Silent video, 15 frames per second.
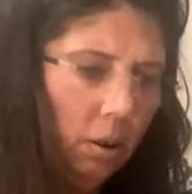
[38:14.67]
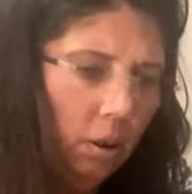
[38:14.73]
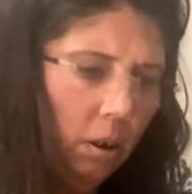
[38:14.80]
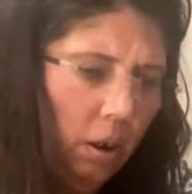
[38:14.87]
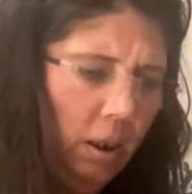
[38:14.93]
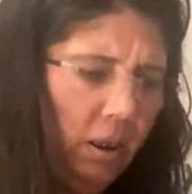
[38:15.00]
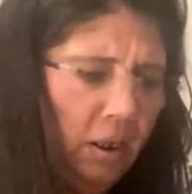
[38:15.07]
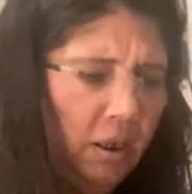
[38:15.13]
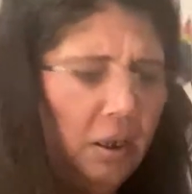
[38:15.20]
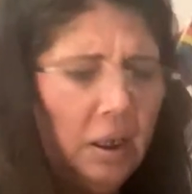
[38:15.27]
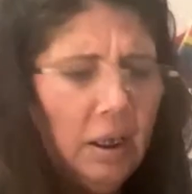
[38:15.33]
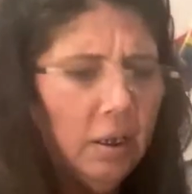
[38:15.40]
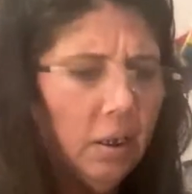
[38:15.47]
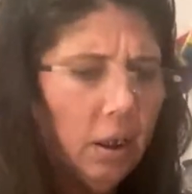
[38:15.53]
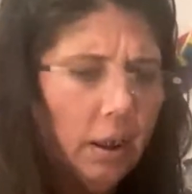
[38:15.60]
And
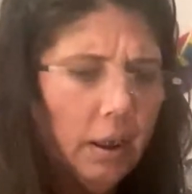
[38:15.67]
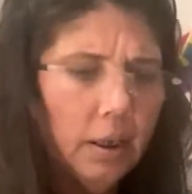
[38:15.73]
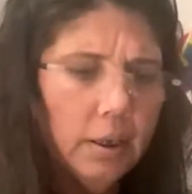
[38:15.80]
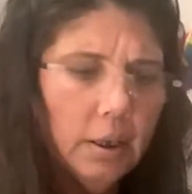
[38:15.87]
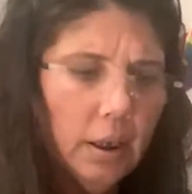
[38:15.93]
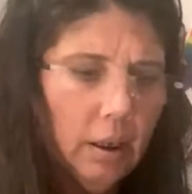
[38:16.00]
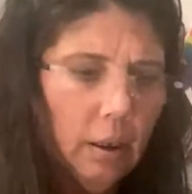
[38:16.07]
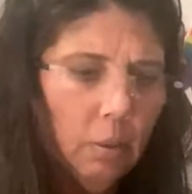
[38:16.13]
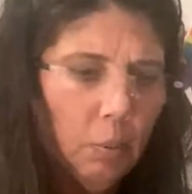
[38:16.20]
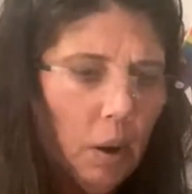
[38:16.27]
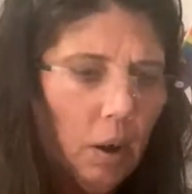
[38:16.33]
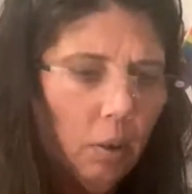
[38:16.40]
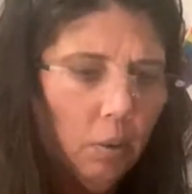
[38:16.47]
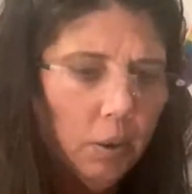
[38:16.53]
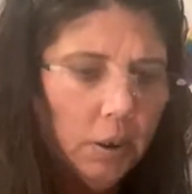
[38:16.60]
again, like I said, I've
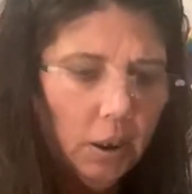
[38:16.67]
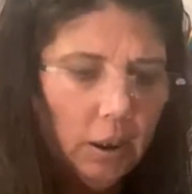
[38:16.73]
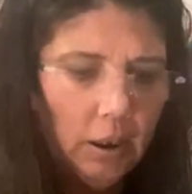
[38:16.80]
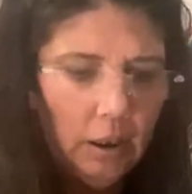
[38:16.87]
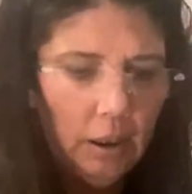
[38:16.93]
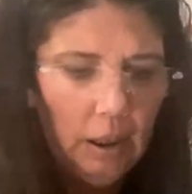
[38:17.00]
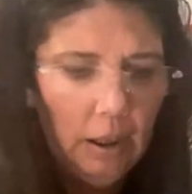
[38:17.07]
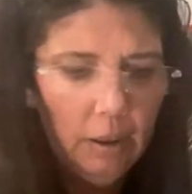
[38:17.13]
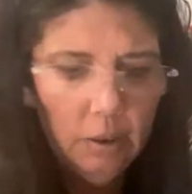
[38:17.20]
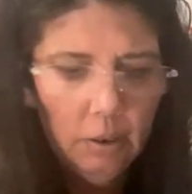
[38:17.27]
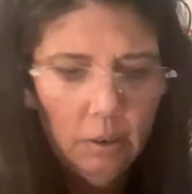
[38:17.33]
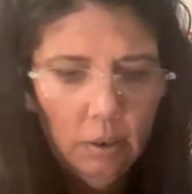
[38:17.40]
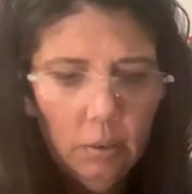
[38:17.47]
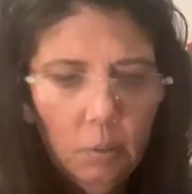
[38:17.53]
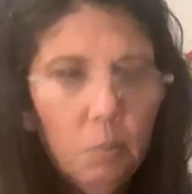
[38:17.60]
always
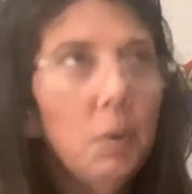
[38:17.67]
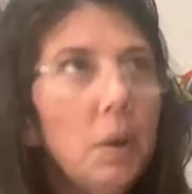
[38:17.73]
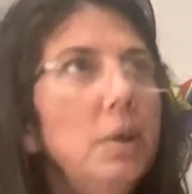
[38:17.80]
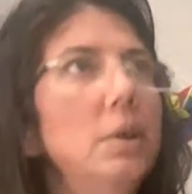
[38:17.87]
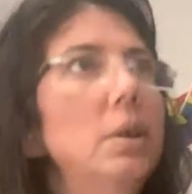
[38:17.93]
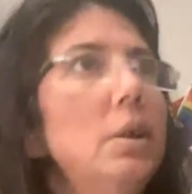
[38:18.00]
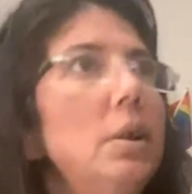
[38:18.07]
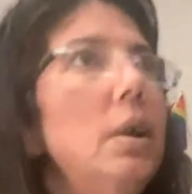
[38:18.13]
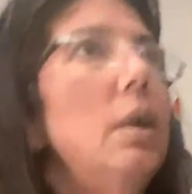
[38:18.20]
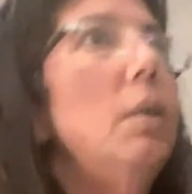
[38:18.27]
gotten my stuff